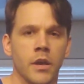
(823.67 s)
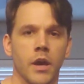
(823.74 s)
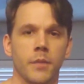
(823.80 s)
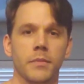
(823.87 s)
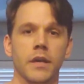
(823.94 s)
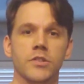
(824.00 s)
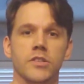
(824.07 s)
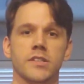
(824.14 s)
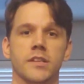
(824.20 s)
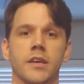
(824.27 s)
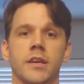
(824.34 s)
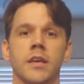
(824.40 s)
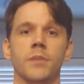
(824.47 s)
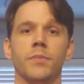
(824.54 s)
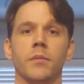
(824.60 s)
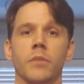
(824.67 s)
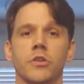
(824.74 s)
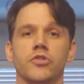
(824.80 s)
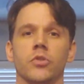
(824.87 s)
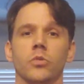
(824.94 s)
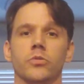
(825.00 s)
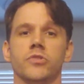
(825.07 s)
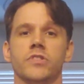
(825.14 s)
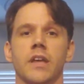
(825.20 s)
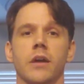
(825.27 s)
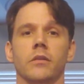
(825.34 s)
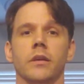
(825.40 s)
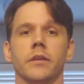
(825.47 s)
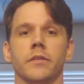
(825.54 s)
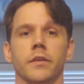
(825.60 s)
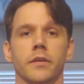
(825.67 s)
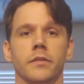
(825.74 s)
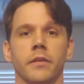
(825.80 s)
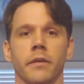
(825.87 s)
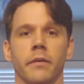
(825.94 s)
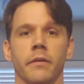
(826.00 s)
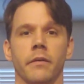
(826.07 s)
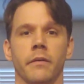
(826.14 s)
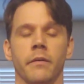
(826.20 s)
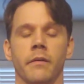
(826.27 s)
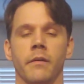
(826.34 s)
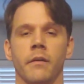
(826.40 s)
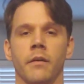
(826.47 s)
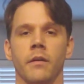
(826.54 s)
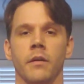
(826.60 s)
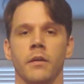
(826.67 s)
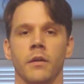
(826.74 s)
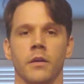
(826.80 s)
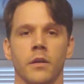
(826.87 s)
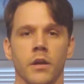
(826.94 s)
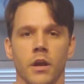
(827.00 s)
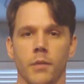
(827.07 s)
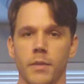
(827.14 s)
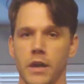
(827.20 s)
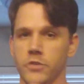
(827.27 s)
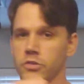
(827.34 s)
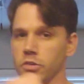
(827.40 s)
I'm not just keeping my shoulders down like this. I'm